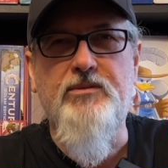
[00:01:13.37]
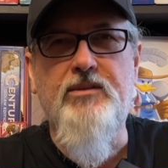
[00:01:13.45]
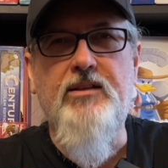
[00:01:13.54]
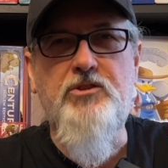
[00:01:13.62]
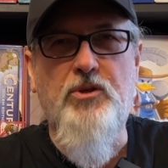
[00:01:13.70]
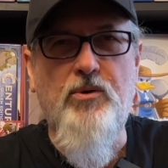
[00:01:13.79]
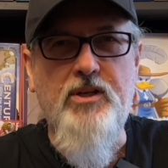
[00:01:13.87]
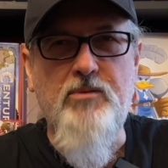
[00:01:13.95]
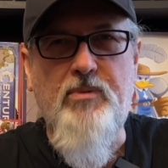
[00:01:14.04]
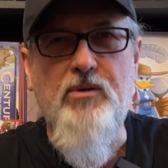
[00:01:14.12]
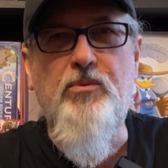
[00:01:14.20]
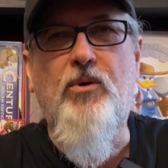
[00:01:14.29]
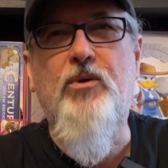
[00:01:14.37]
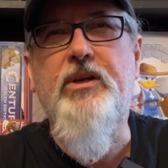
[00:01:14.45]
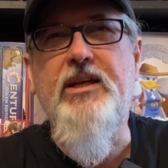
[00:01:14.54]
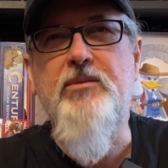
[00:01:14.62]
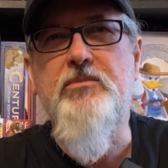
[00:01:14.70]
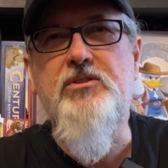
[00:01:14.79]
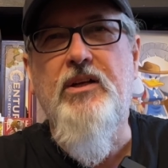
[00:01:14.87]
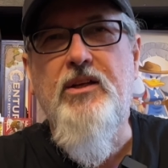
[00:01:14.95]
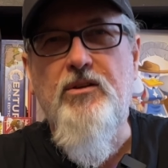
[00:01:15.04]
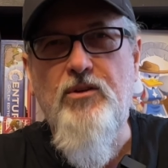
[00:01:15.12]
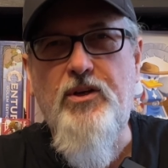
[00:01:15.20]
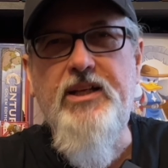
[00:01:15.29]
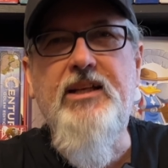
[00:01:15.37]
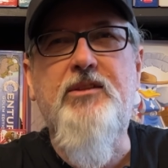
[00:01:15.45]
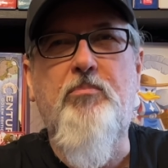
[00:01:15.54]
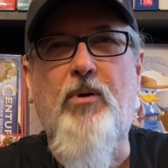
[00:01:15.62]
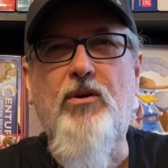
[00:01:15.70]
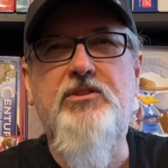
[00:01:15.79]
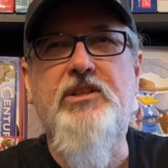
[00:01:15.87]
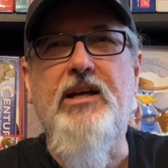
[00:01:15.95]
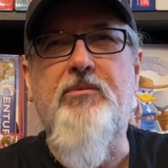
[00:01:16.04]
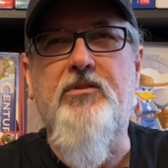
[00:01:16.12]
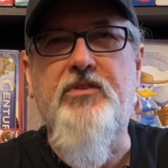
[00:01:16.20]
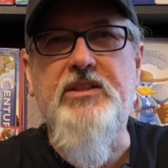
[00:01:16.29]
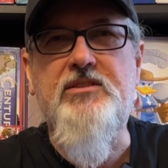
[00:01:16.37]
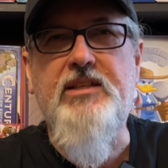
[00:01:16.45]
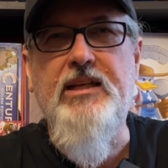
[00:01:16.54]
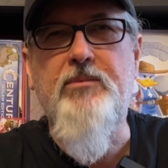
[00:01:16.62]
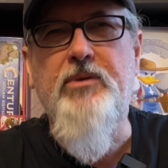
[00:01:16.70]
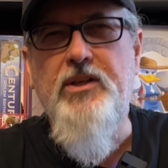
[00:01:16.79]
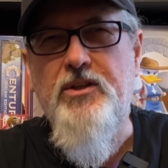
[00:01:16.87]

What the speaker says: And talking about war games, looking at the box cover of this game,